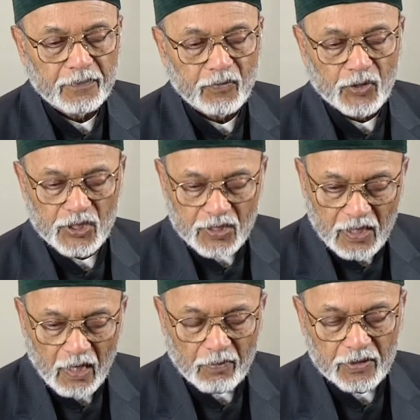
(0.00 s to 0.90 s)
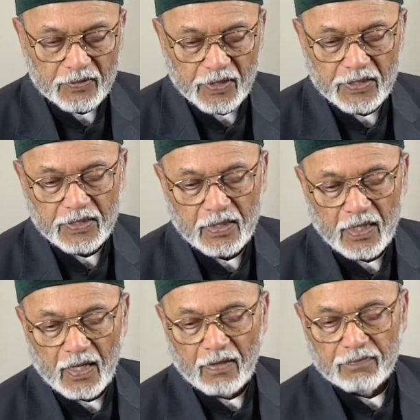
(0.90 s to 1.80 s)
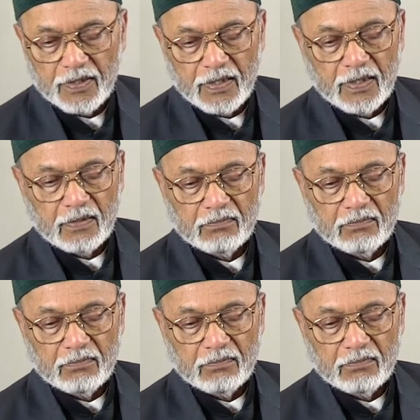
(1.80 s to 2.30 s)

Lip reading: which is commentaries of the